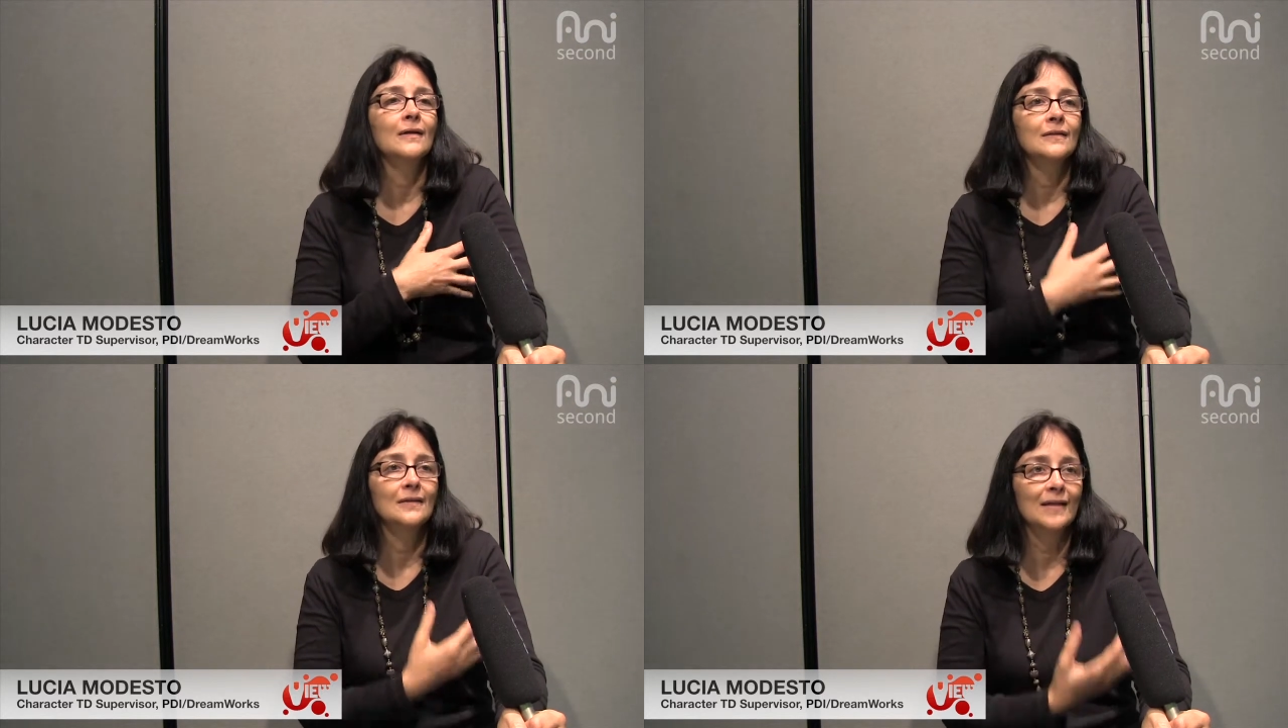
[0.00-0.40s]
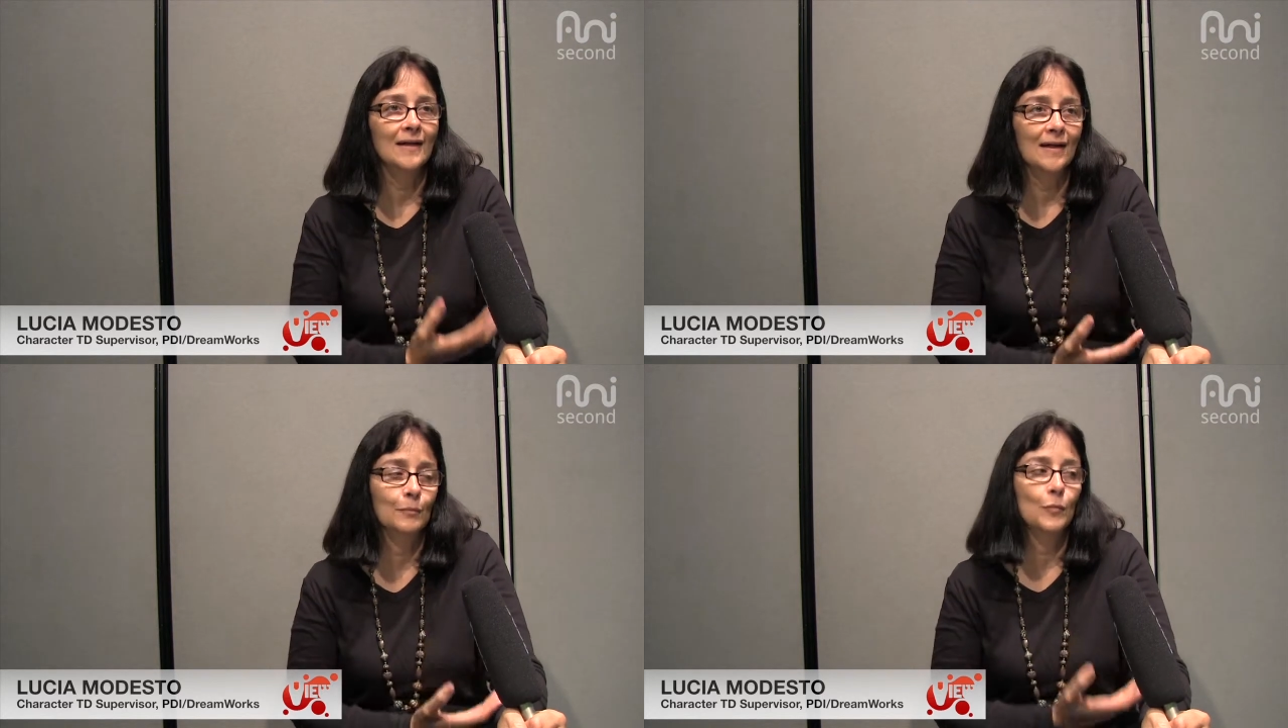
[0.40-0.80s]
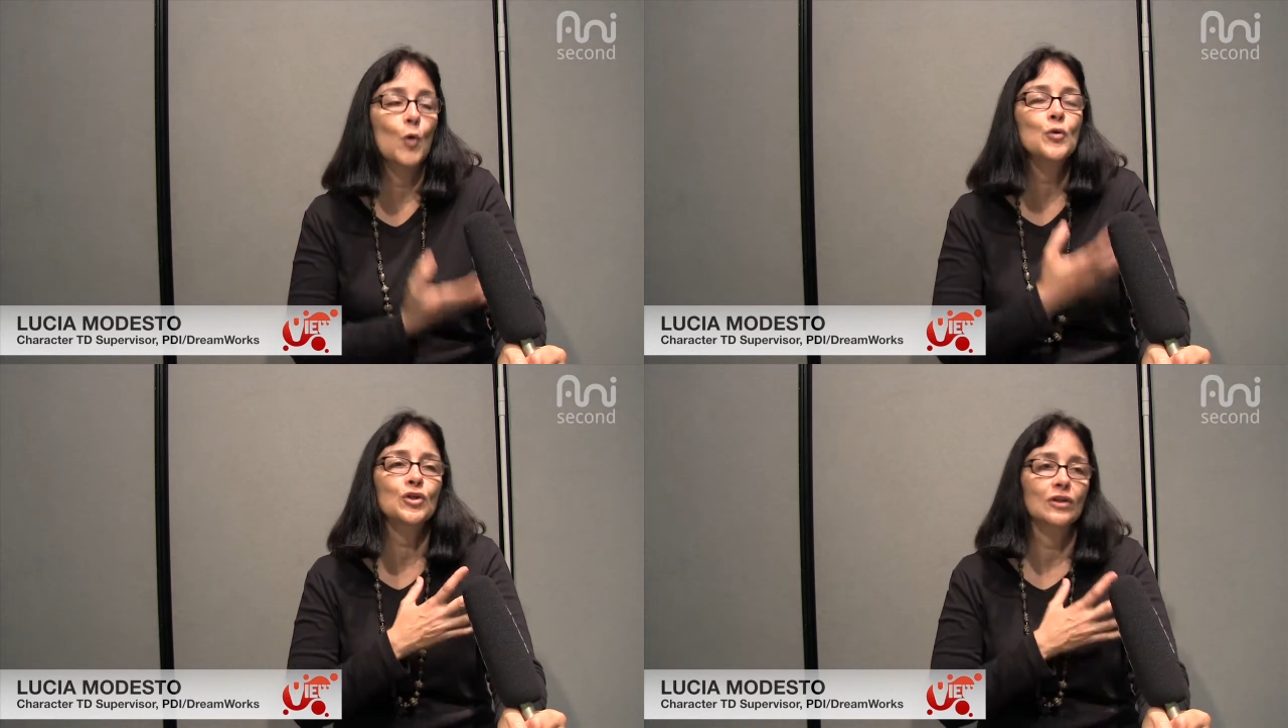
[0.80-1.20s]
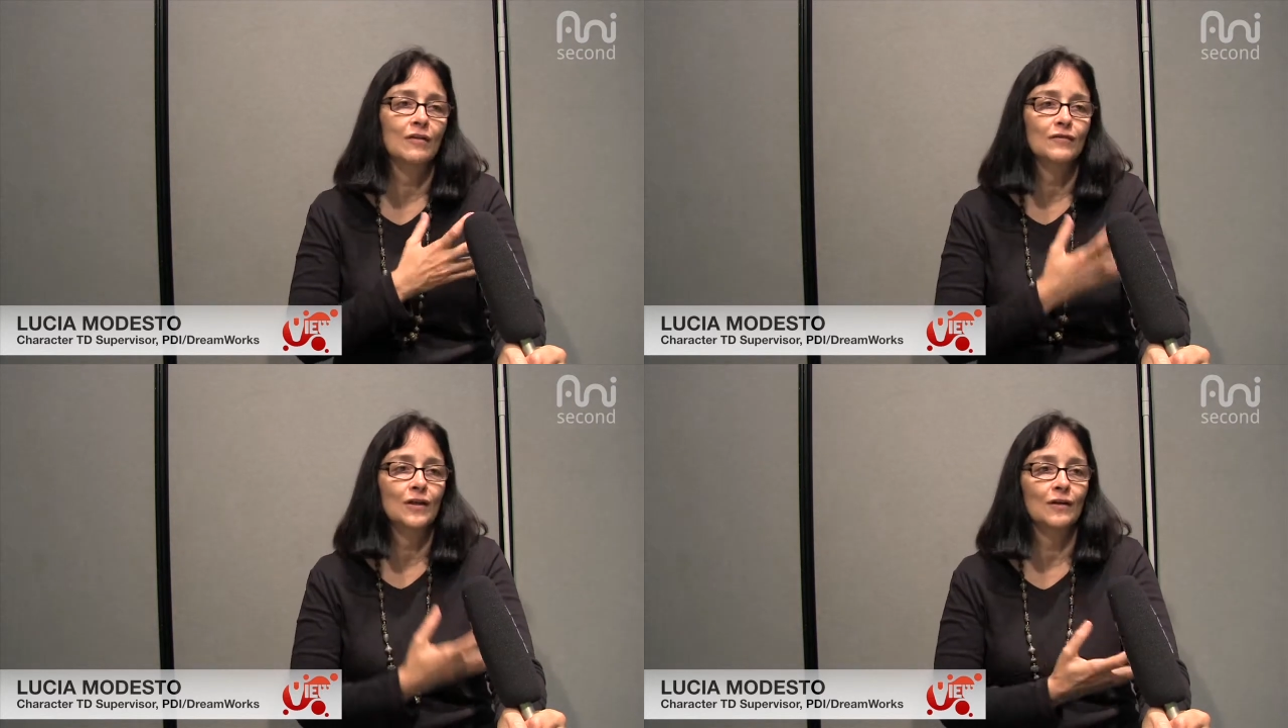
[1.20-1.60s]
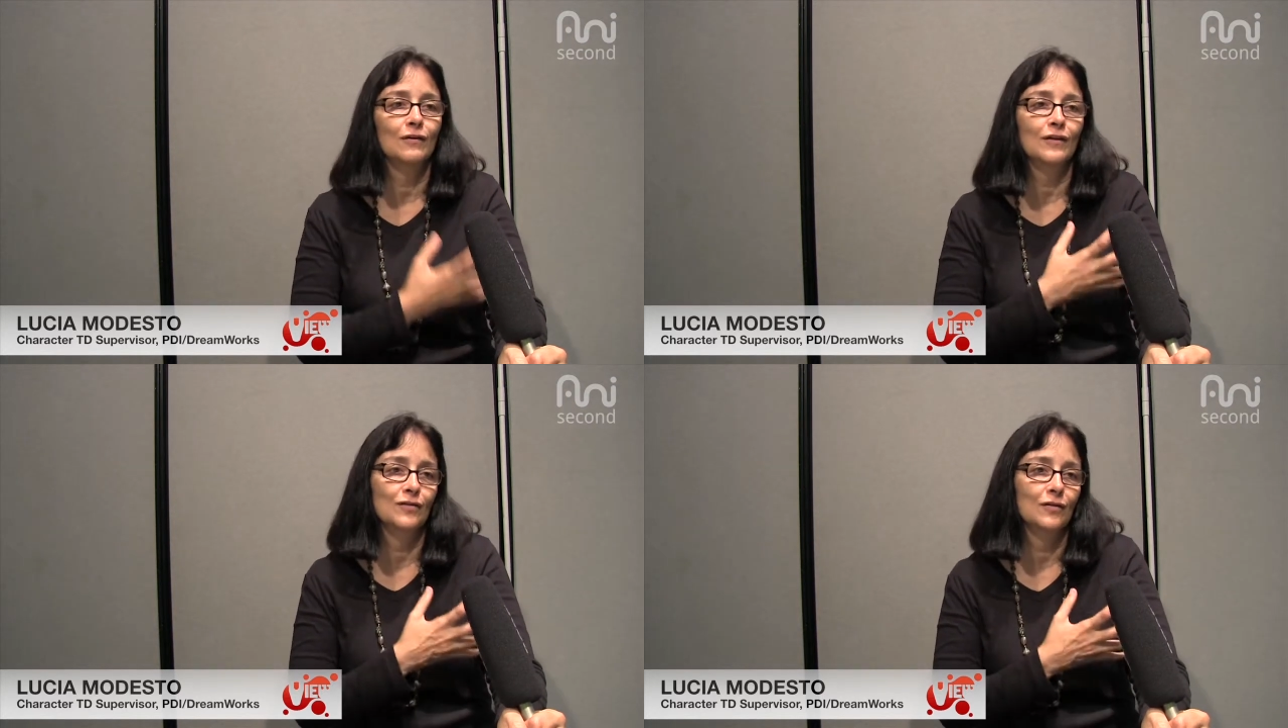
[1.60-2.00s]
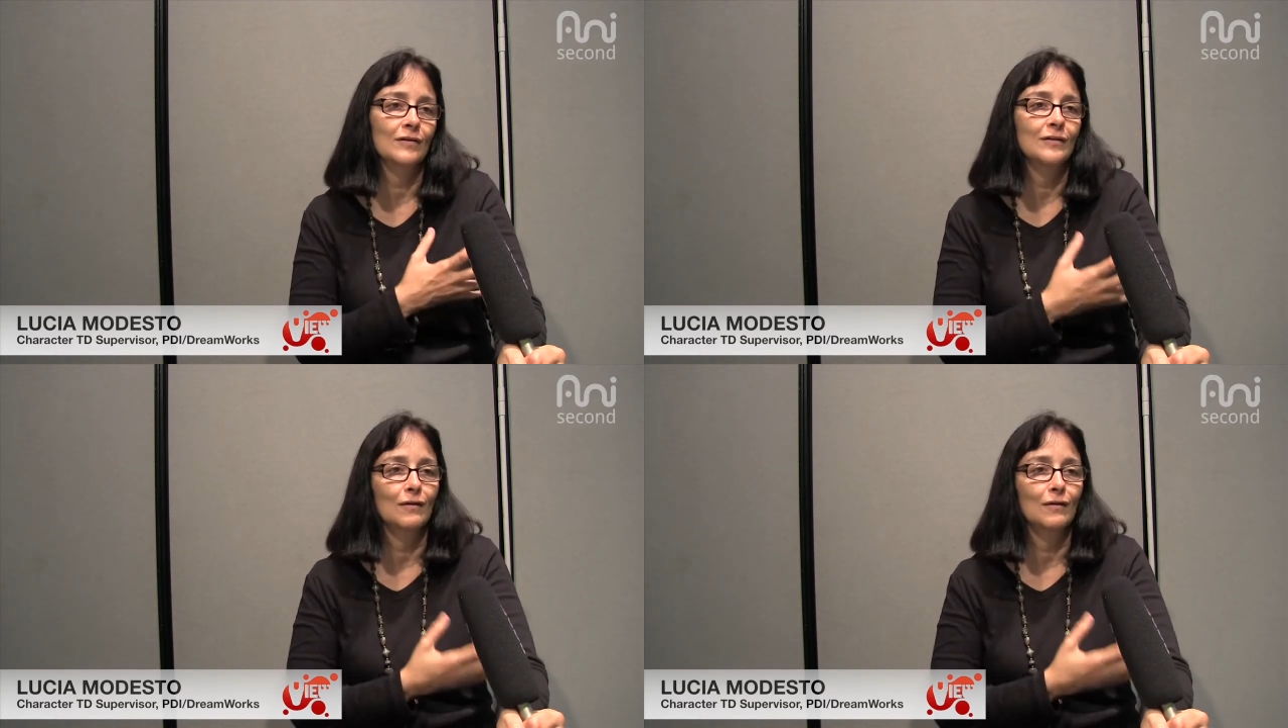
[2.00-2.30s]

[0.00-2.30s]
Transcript: the motion of the character.